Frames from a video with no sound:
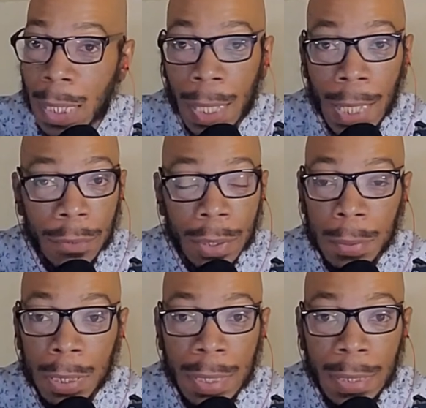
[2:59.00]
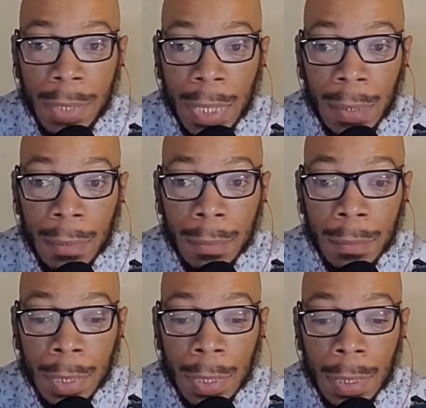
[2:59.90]
they have to believe
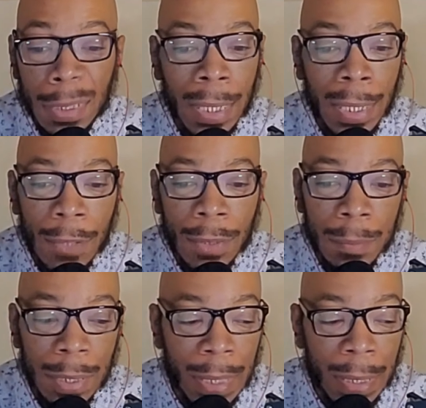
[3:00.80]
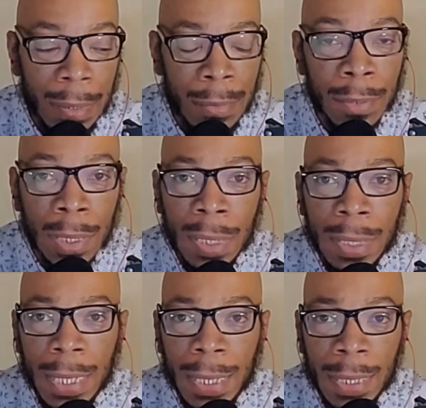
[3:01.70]
that. They have to believe
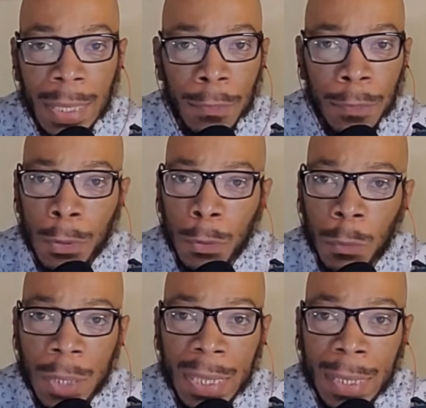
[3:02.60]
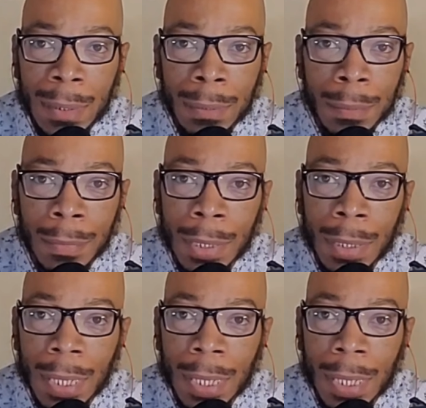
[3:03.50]
that if you win,